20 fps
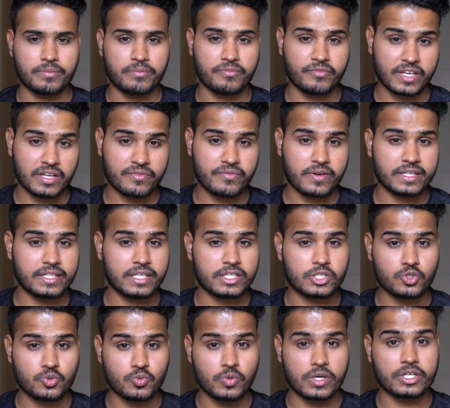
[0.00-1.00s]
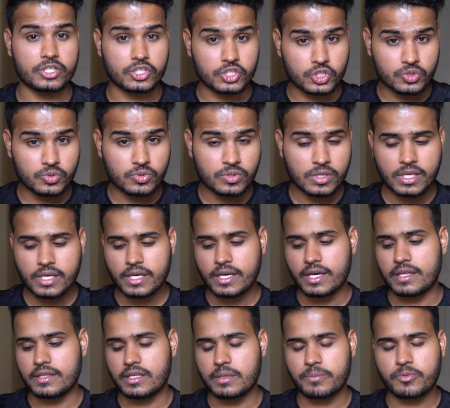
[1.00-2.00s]
verify that you are you,
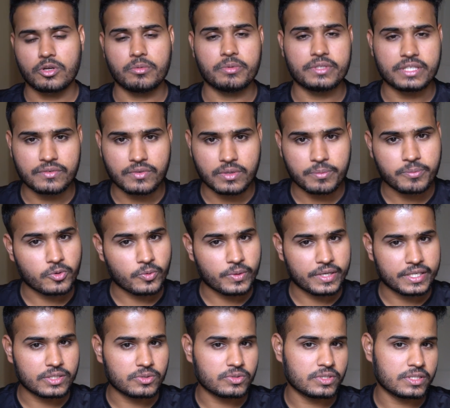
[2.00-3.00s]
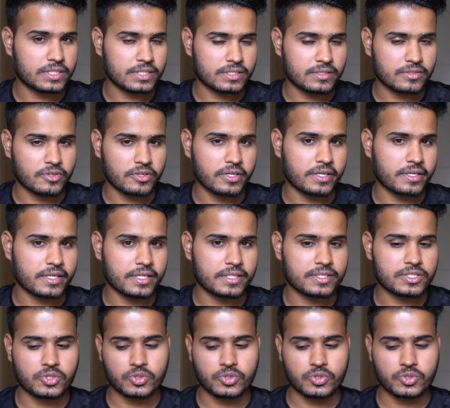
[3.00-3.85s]
and then probably they will provide you the credit card.